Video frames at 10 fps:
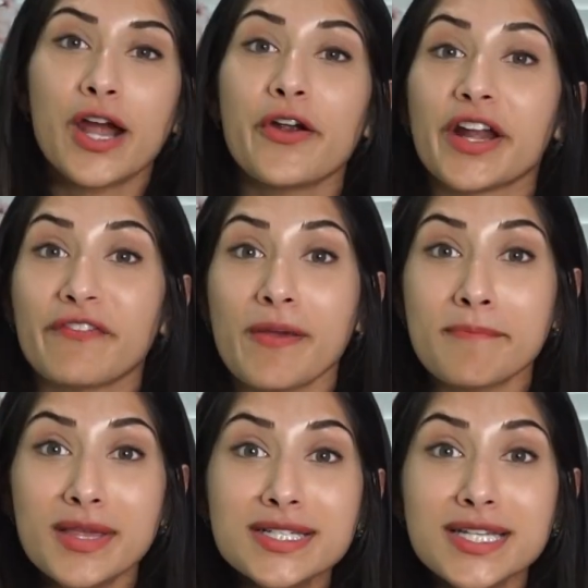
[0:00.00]
All right, if I
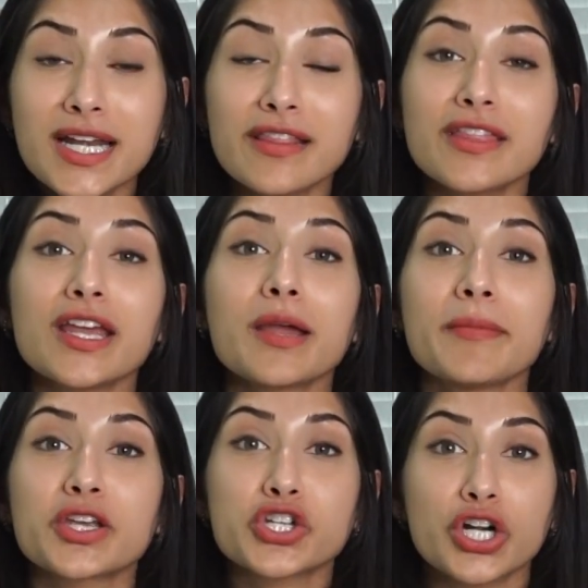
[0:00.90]
missed anything,
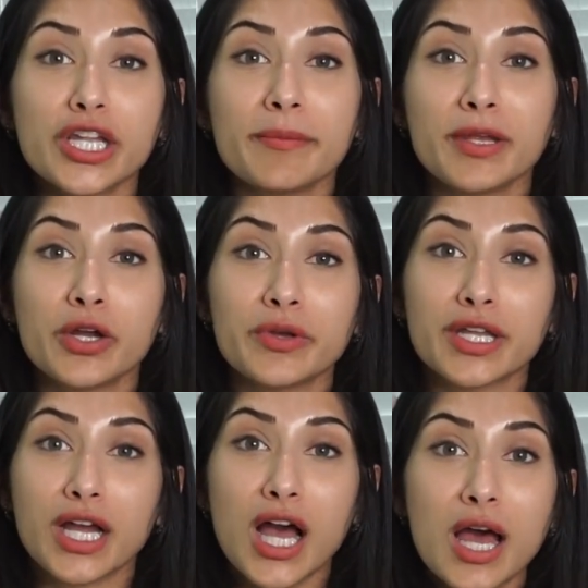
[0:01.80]
make sure to let me know in
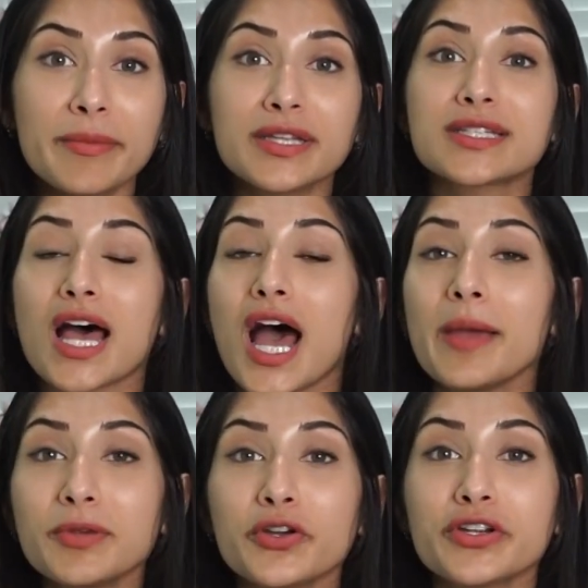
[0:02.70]
the comments.
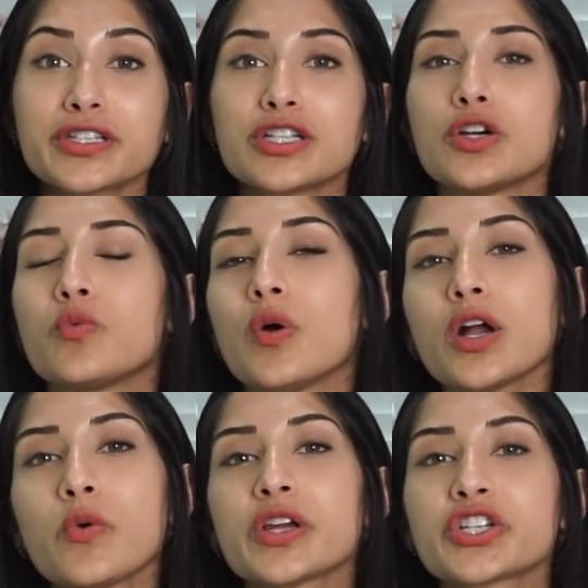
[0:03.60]
I'm curious to know,
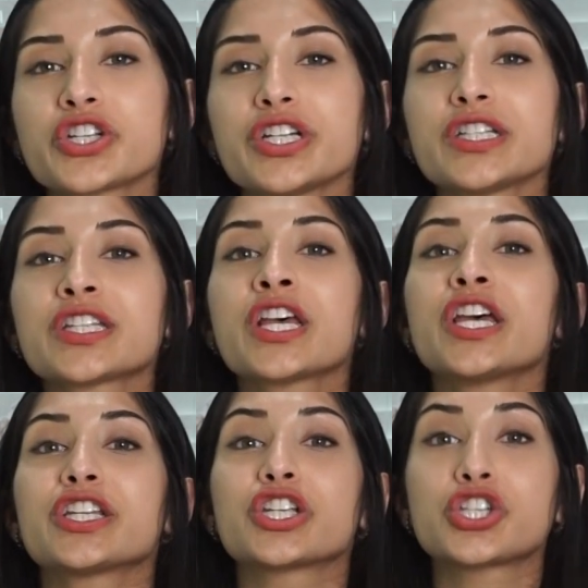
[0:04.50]
what questions
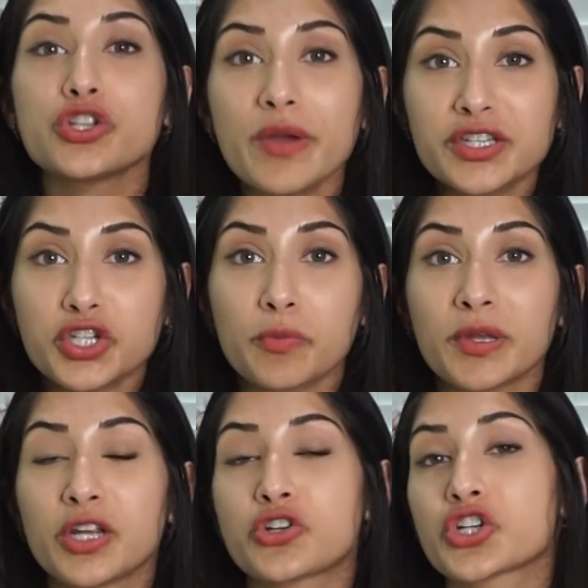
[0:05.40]
did you ask your
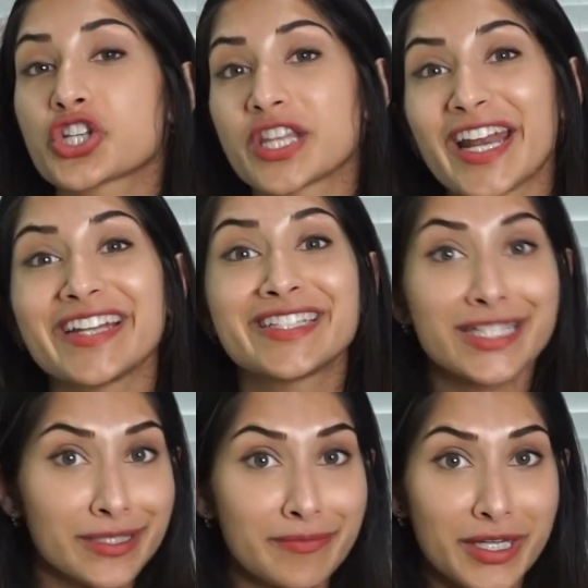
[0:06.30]
pediatrician that I
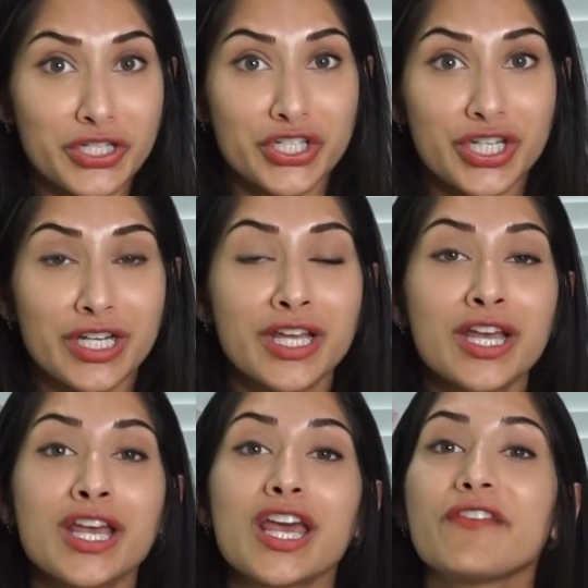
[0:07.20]
didn't mention?
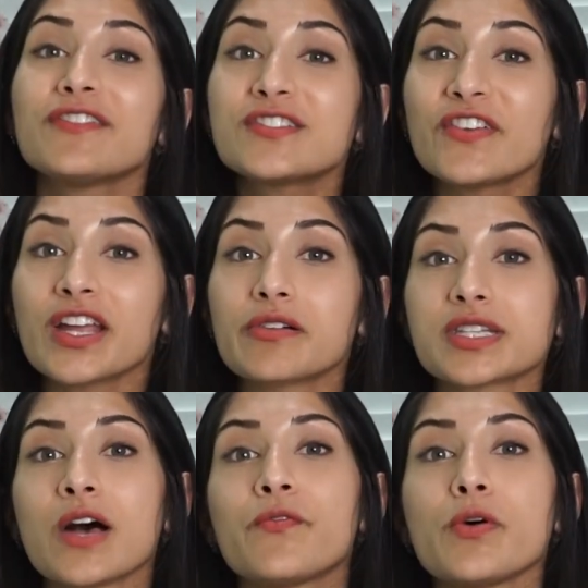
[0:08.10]
If this video was
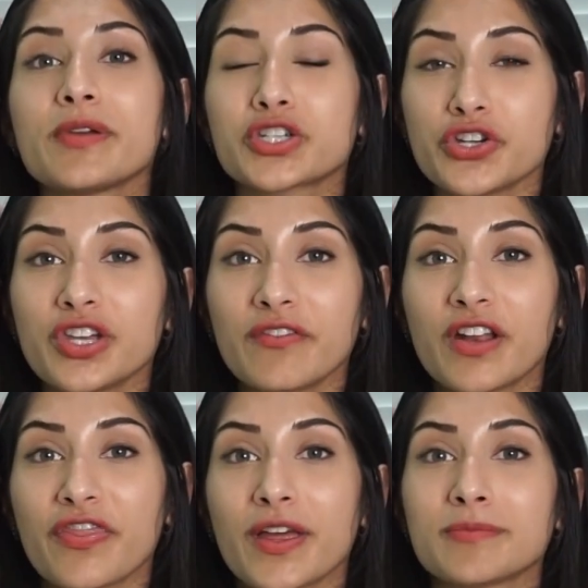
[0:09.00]
helpful, make sure you give it
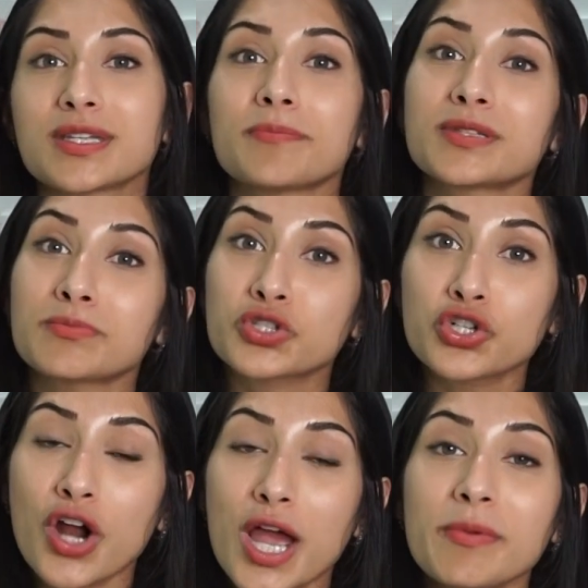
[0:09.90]
a thumbs up.
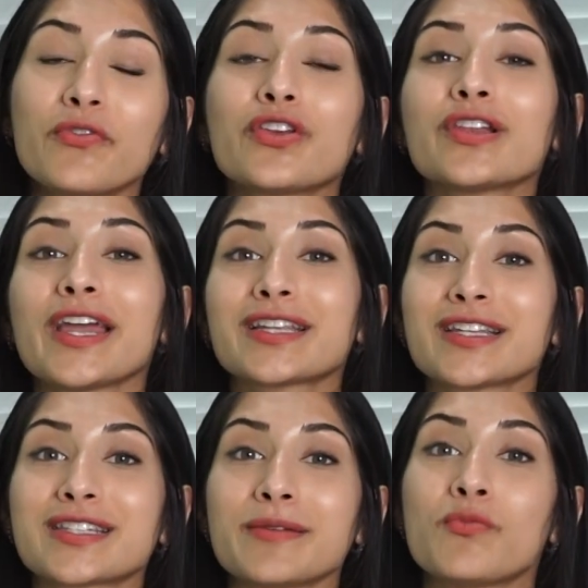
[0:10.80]
Subscribe if you'd like to
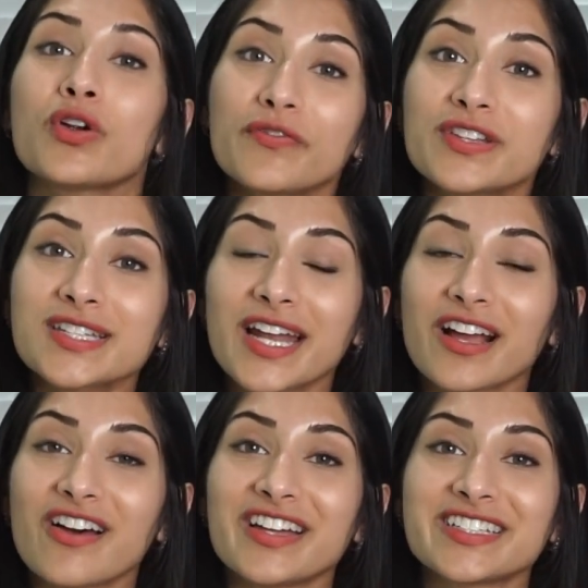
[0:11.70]
see more of this kind
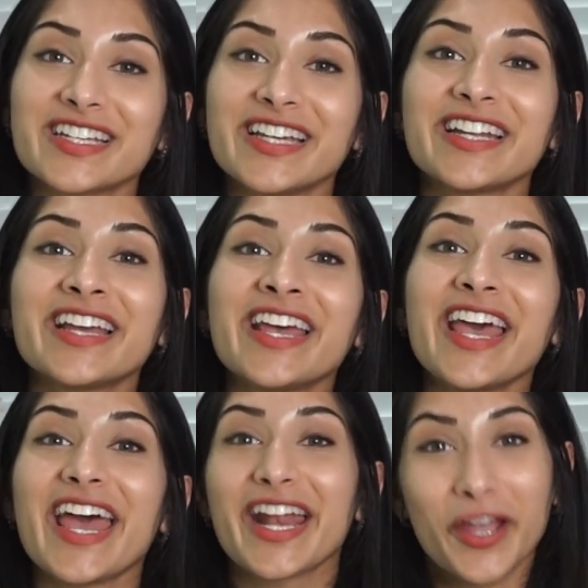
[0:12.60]
of content.
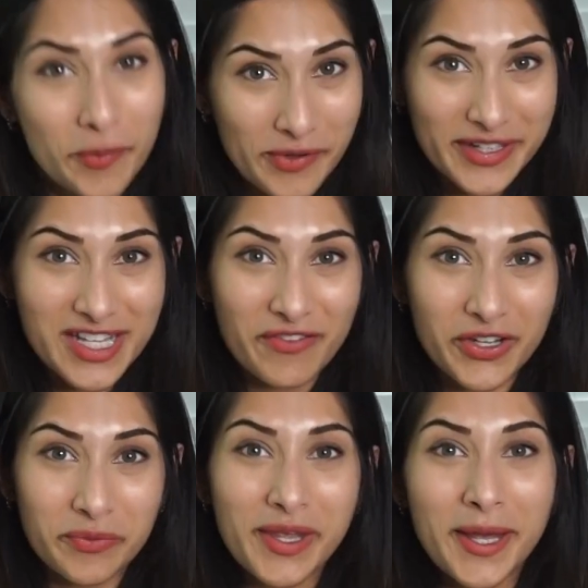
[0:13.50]
And I hope you guys have a
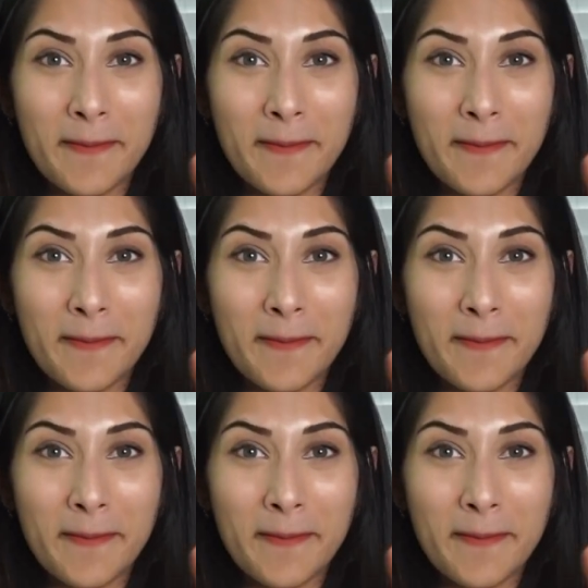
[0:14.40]
good week.